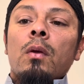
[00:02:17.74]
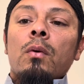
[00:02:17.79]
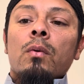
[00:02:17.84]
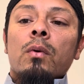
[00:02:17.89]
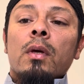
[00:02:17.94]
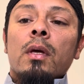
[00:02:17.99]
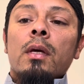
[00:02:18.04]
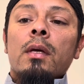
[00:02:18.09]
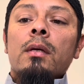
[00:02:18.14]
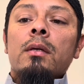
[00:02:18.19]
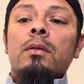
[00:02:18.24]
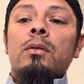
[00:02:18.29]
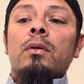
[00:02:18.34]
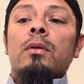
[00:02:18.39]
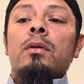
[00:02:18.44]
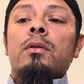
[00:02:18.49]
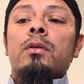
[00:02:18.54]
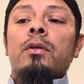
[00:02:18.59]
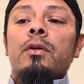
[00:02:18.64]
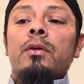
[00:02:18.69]
Okay, so
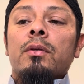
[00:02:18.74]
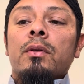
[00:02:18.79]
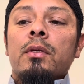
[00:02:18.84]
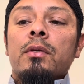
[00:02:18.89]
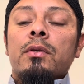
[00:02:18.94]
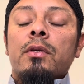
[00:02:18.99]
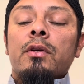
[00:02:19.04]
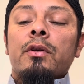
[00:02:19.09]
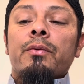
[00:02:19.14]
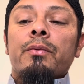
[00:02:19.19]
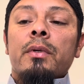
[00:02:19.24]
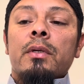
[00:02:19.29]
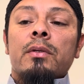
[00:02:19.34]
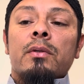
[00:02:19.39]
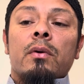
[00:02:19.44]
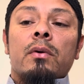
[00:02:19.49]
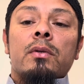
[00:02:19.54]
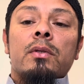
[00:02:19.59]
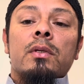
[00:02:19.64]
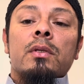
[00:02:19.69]
these are your
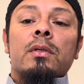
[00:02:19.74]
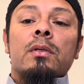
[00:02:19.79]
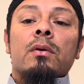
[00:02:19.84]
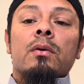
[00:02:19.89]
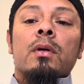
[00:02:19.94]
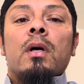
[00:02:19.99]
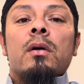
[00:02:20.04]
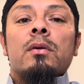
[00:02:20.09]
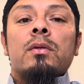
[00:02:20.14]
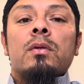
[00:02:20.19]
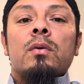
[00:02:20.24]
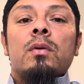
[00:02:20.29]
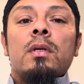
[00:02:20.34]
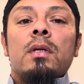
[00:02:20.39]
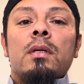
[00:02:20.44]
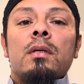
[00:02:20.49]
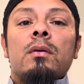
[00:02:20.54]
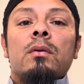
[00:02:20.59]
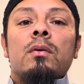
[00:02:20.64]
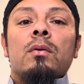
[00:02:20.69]
resources.
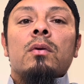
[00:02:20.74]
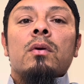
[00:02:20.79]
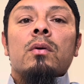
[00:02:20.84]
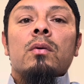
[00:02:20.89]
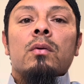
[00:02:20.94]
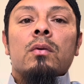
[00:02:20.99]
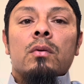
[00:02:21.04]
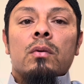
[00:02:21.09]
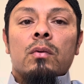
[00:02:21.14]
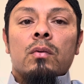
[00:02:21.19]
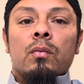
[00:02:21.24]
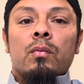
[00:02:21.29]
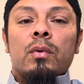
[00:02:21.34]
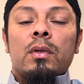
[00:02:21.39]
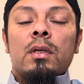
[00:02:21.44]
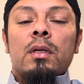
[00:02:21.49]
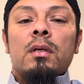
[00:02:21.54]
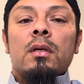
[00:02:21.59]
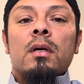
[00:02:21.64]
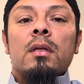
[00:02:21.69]
We
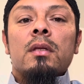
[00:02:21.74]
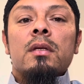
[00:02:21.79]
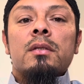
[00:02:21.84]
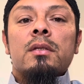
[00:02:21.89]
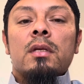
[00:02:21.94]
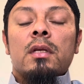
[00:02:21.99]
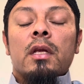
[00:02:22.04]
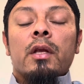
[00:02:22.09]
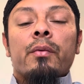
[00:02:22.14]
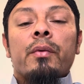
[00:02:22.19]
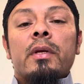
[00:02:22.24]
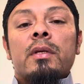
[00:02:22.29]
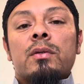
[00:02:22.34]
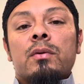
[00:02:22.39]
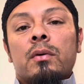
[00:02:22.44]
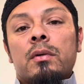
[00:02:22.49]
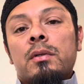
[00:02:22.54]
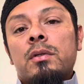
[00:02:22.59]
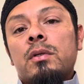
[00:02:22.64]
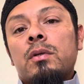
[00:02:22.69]
need a listening
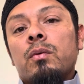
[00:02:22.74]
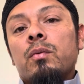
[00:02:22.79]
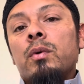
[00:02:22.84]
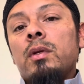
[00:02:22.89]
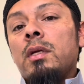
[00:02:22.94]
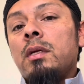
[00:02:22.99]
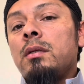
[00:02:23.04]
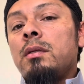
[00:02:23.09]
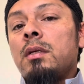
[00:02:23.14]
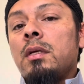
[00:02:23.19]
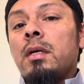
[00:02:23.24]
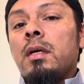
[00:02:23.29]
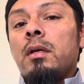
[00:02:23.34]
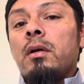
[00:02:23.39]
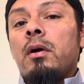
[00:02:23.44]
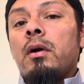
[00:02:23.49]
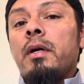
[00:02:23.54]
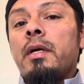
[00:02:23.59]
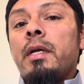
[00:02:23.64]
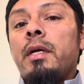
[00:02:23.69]
resource. We need to get
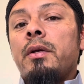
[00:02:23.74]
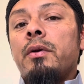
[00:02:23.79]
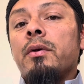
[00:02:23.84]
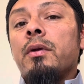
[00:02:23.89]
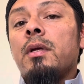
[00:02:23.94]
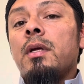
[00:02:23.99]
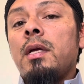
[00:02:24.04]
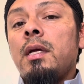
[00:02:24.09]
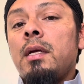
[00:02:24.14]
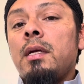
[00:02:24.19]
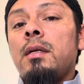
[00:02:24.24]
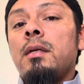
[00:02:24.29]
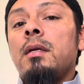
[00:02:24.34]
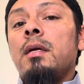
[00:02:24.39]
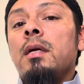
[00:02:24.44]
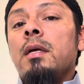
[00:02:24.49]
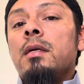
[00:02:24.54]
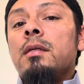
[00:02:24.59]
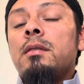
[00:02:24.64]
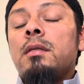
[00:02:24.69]
our ear keen
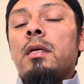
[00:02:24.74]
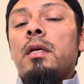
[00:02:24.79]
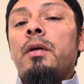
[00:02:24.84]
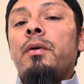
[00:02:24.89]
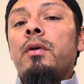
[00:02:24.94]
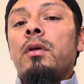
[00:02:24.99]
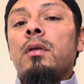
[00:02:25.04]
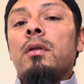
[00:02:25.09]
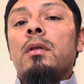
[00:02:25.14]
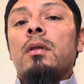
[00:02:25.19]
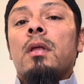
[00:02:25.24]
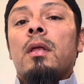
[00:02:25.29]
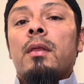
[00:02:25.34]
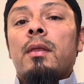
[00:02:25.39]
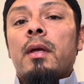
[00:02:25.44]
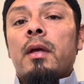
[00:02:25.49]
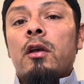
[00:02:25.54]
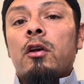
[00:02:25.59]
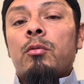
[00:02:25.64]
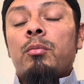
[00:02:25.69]
to hearing
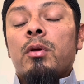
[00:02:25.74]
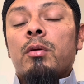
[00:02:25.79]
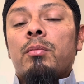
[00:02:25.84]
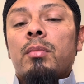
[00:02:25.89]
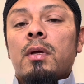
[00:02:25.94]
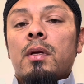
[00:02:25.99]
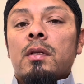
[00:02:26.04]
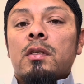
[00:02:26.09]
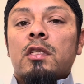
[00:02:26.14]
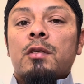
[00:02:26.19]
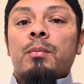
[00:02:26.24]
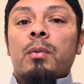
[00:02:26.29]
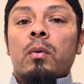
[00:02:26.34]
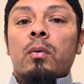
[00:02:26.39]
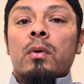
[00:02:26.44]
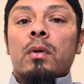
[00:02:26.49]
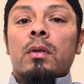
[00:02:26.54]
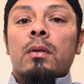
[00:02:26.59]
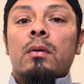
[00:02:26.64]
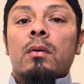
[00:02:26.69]
the Arabic being
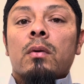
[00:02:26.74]
spoken.